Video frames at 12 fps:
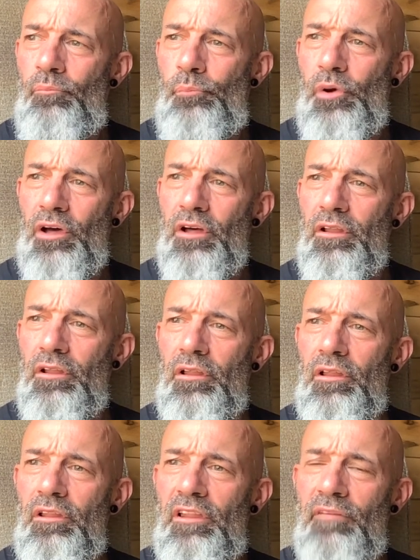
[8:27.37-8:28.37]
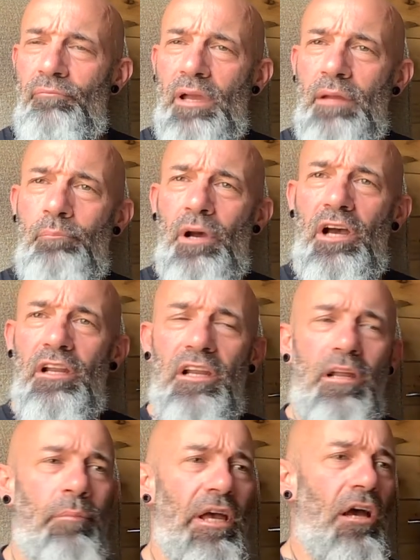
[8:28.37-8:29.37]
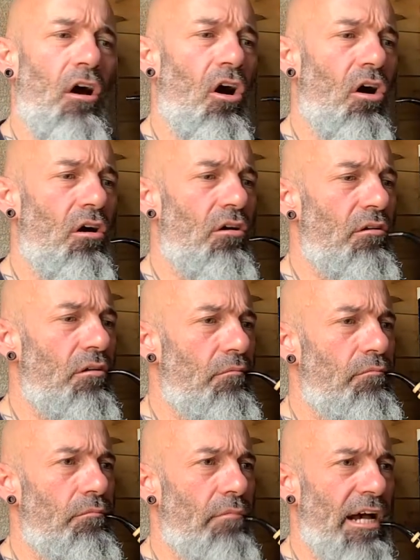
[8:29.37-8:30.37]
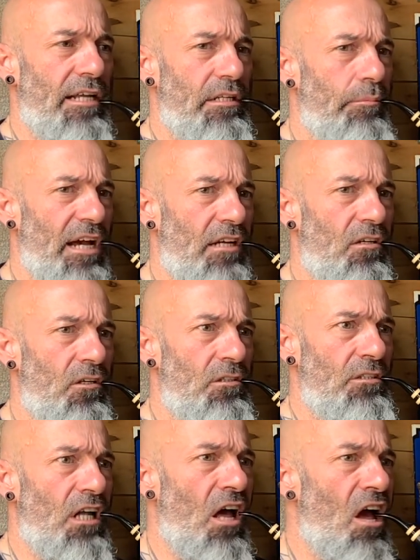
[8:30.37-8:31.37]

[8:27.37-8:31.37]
but they've been burning a bit hot, my tobaccos.